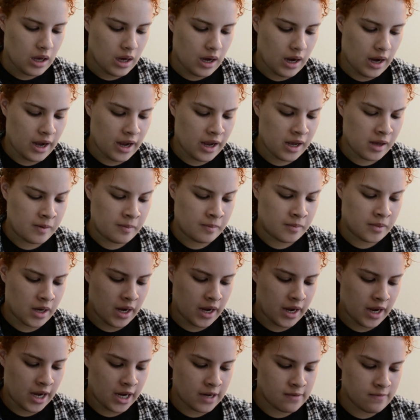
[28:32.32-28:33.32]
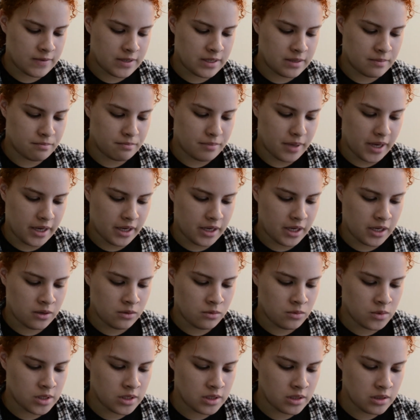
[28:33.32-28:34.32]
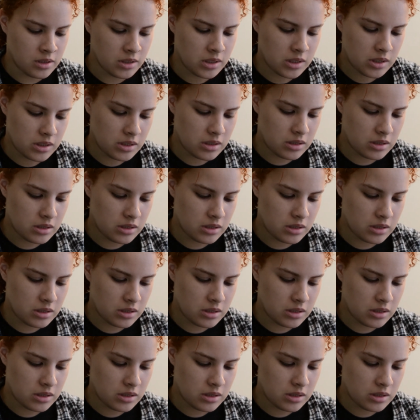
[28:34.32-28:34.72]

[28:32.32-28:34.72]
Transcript: I have some baking ones.